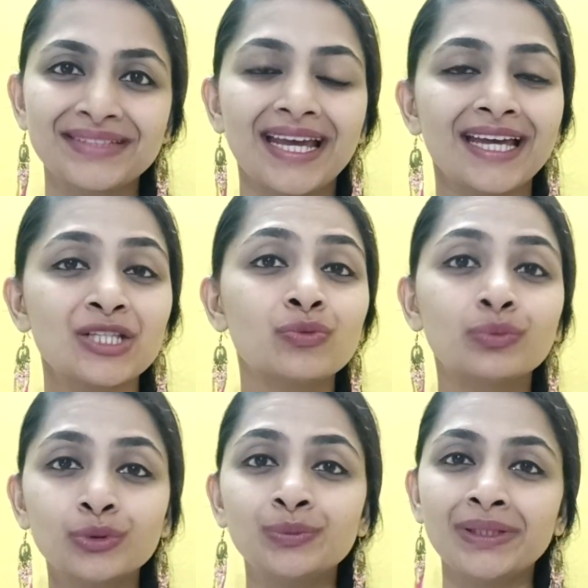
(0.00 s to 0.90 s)
And
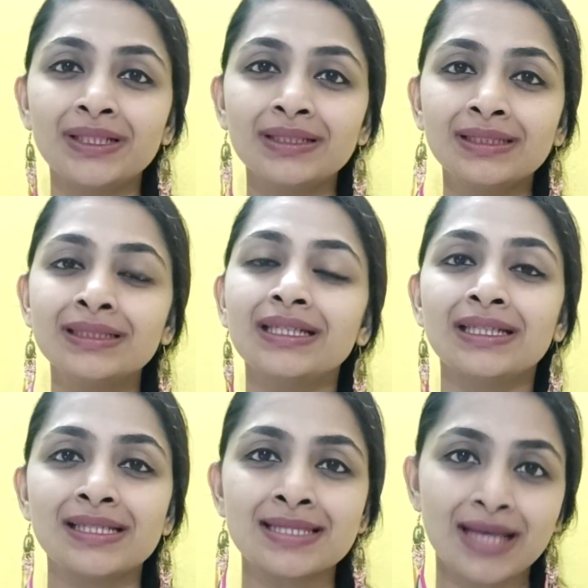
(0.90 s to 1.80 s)
womb healing
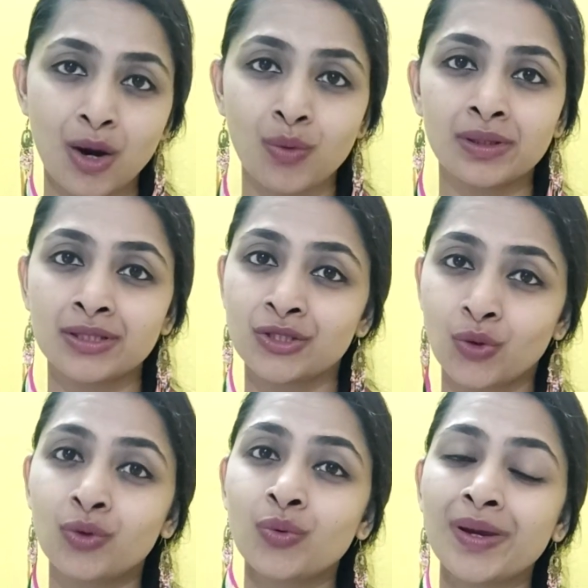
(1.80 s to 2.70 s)
is our
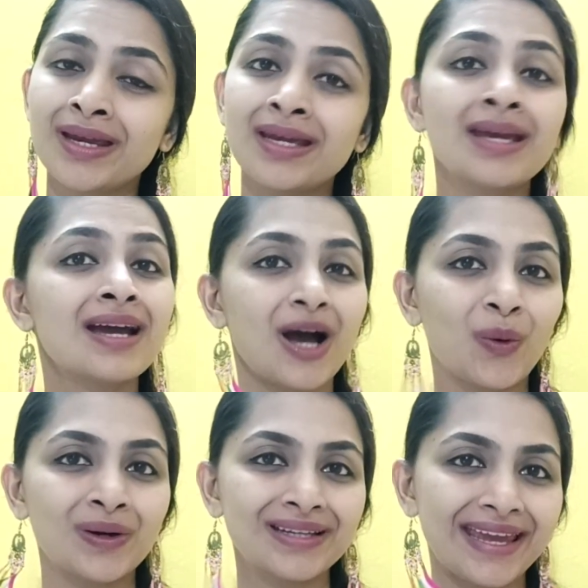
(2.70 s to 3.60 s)
doorway,
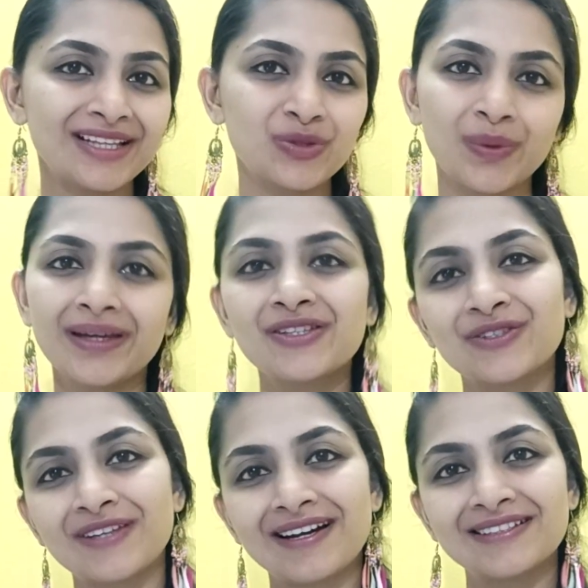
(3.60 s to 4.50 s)
our gateway to
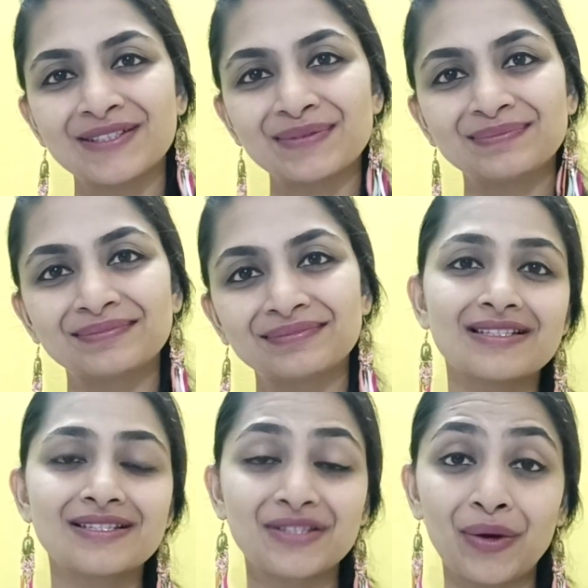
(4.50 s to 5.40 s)
that.
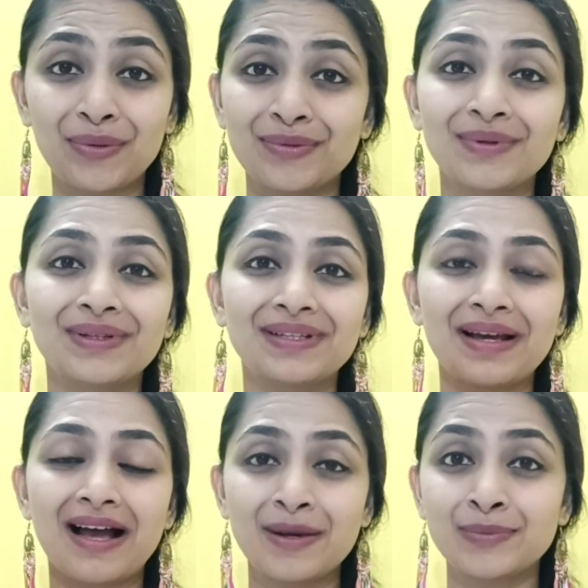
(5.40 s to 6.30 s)
So,
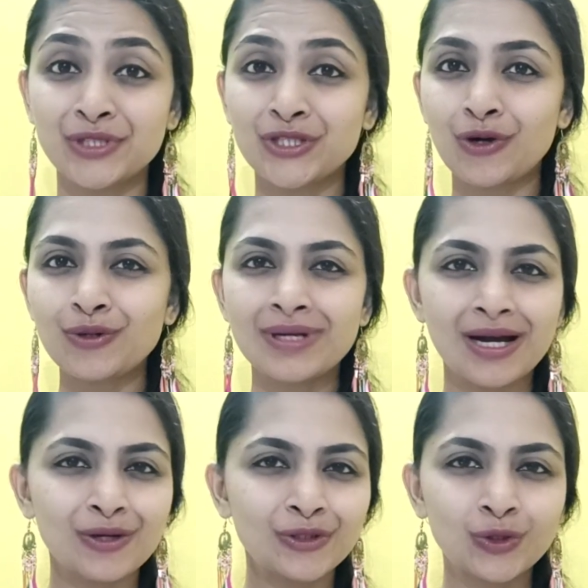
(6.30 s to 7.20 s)
I'm sure
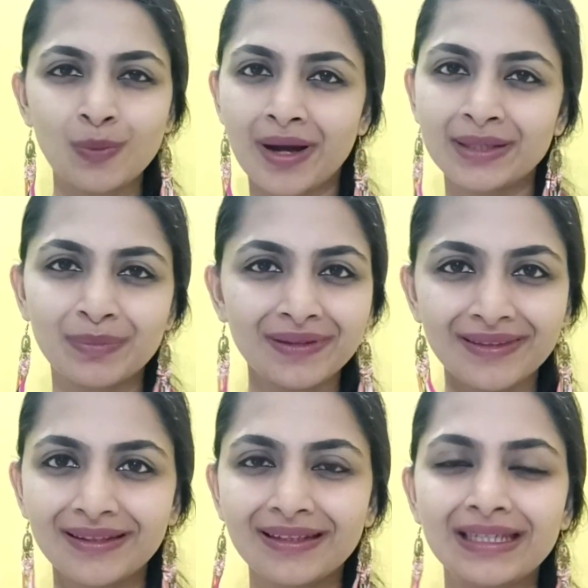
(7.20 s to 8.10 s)
now you might be
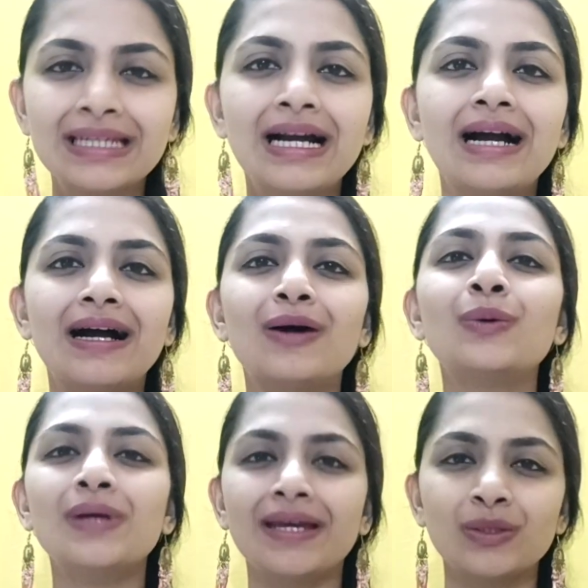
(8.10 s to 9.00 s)
thinking,
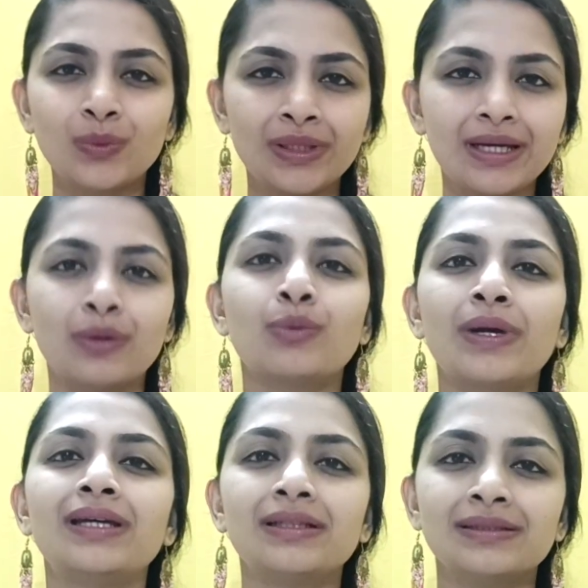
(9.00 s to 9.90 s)
how can we
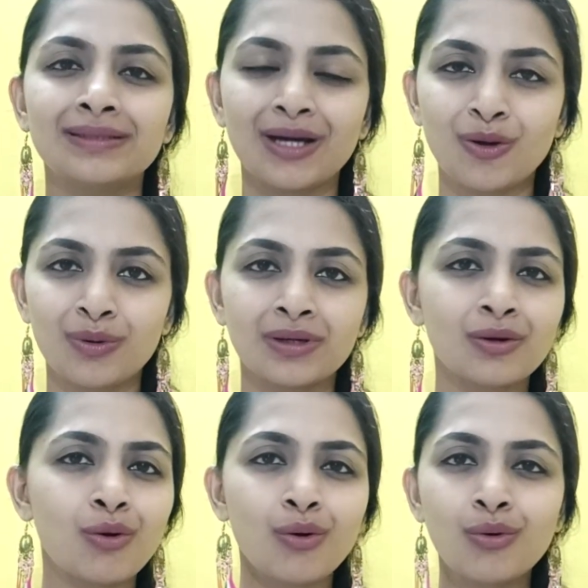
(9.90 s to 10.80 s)
awaken our
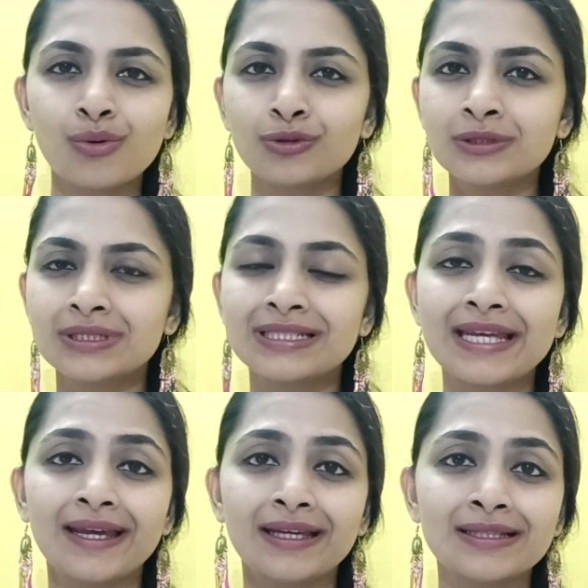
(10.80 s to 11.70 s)
cold,
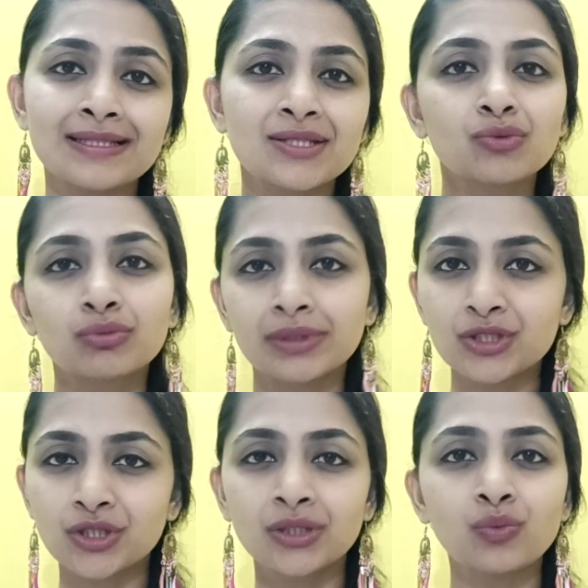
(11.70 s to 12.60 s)
dense,
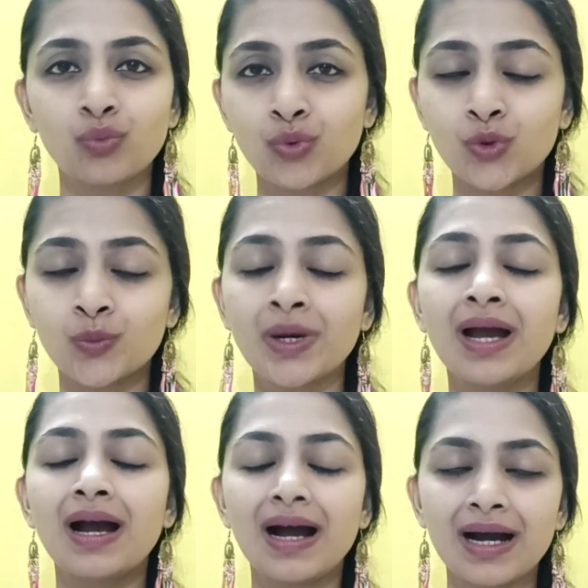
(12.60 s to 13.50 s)
rigid womb?
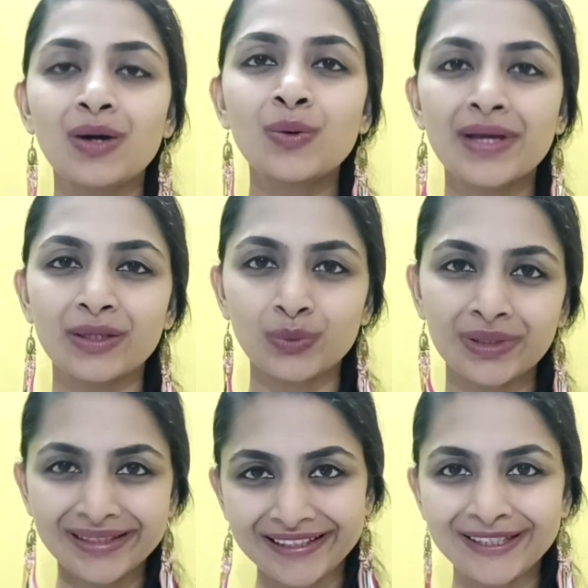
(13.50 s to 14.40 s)
How can we
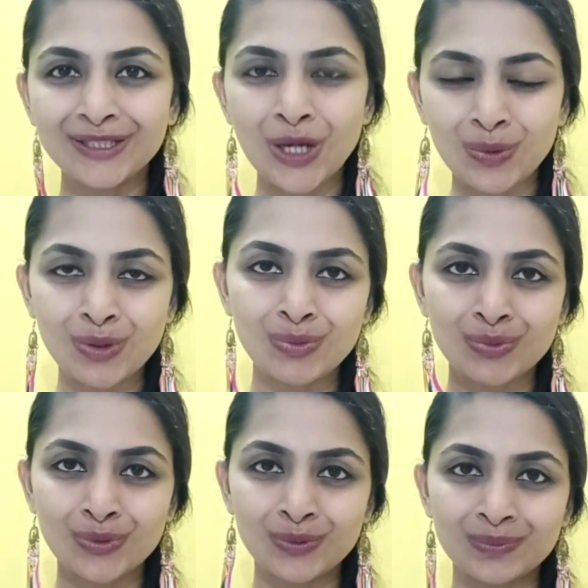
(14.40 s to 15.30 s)
heal our
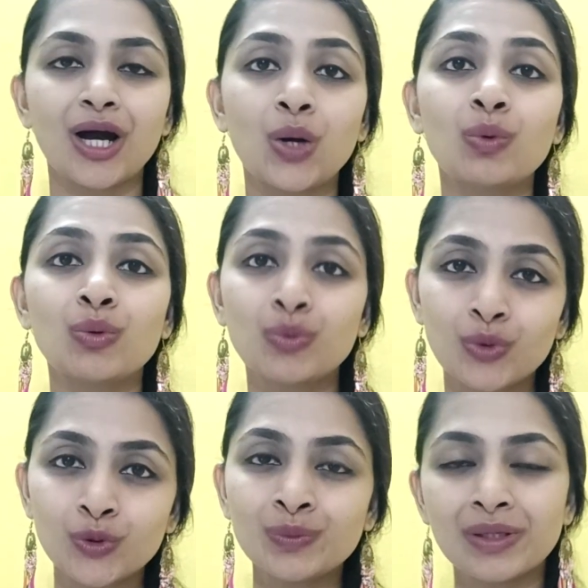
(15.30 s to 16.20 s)
womb? Our
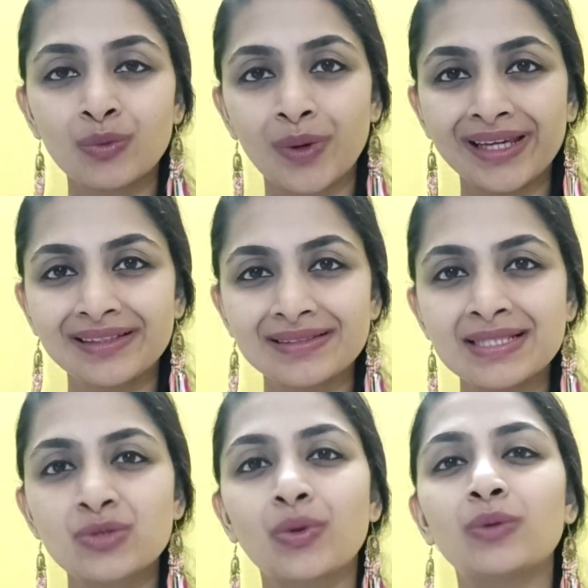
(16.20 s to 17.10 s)
womb
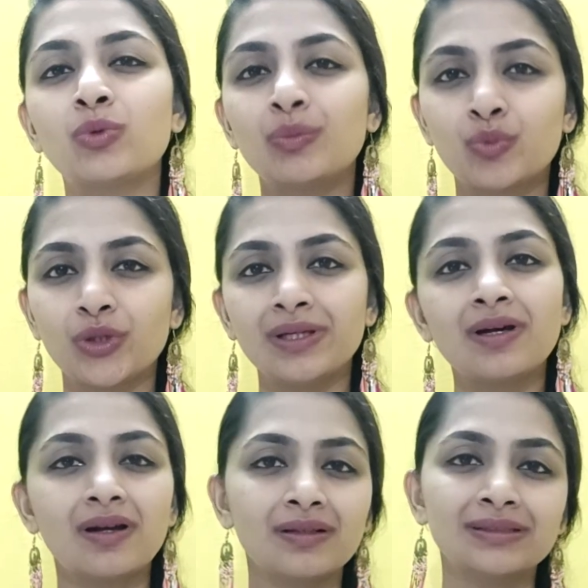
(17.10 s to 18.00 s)
awakens when we bring
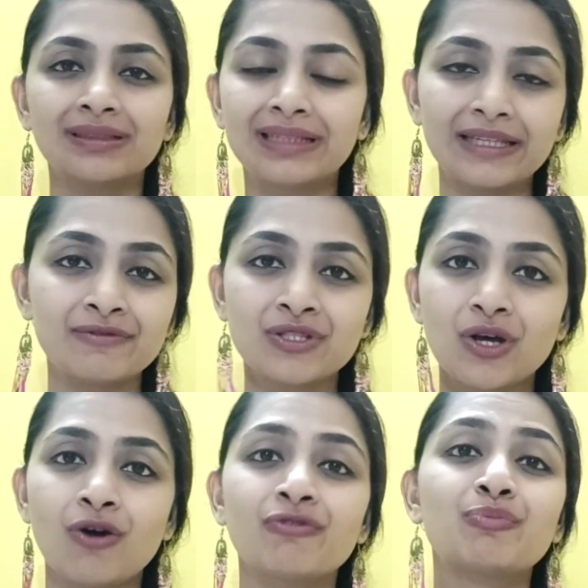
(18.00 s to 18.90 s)
her the gifts
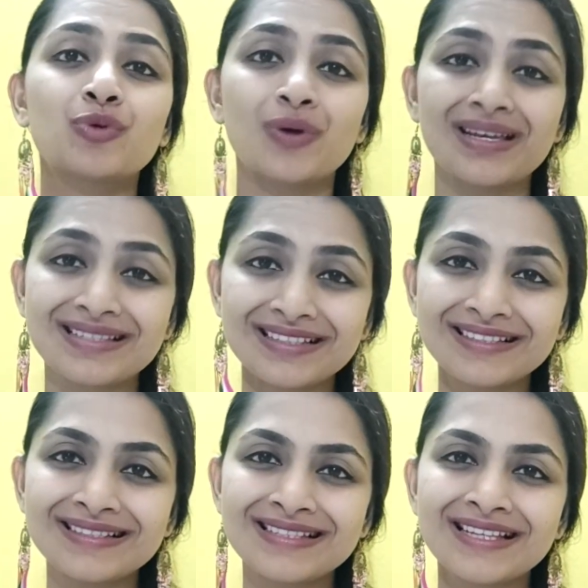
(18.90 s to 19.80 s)
of
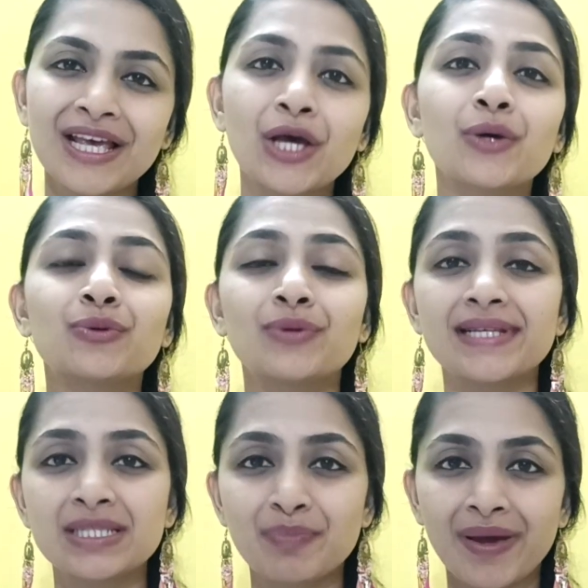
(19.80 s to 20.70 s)
presence,
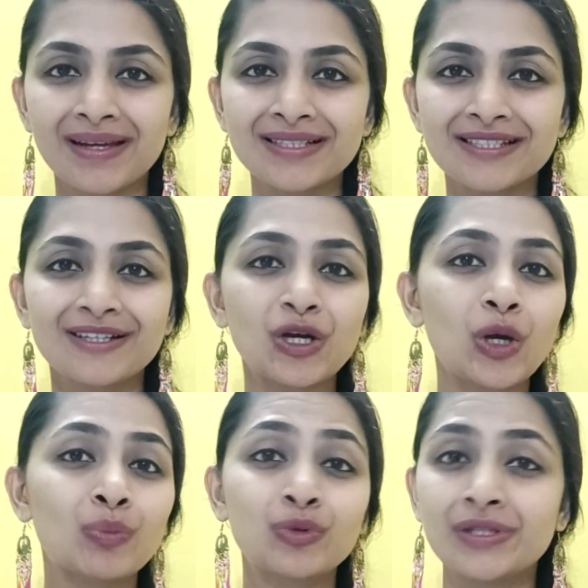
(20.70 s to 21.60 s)
respect,
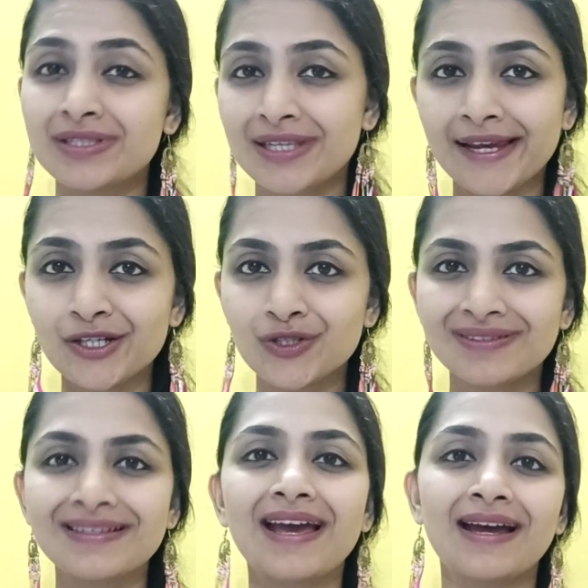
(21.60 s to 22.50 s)

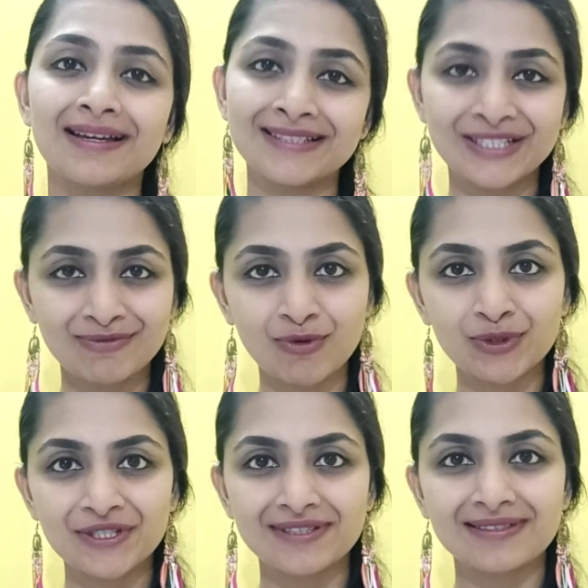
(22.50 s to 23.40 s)
appreciation, and
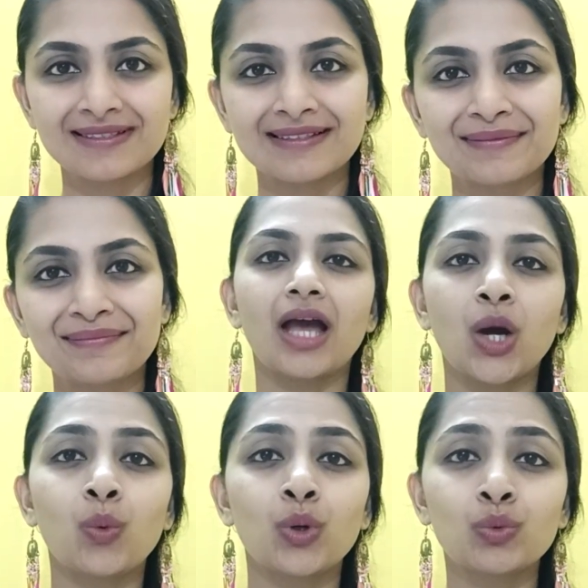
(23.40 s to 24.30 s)
devotion.
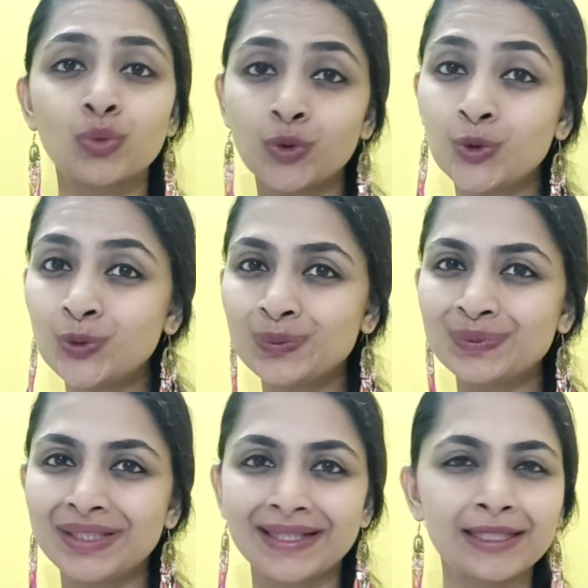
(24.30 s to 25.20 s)
Our
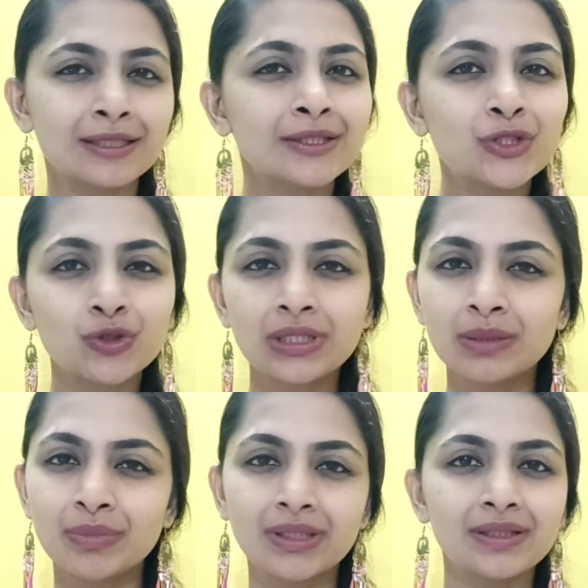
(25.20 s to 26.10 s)
womb then literally
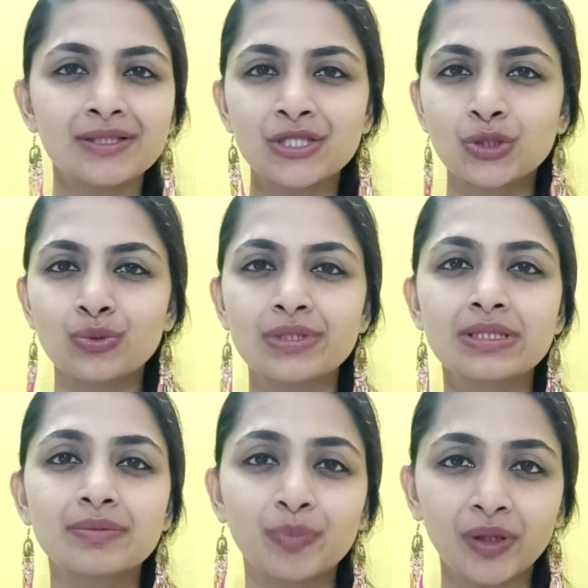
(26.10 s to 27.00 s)
begins to
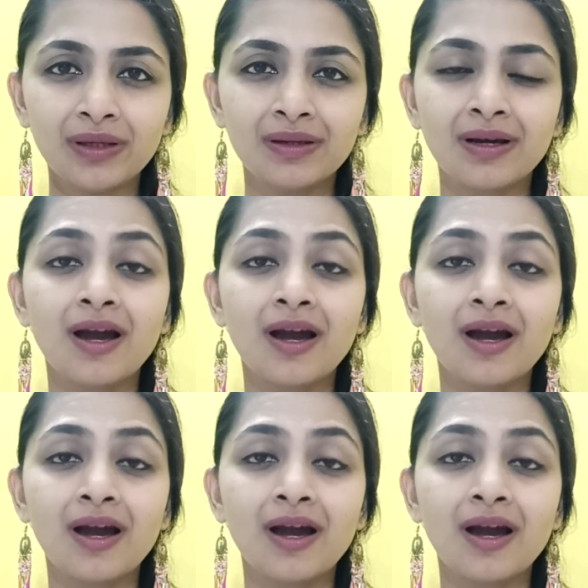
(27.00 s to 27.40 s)
speak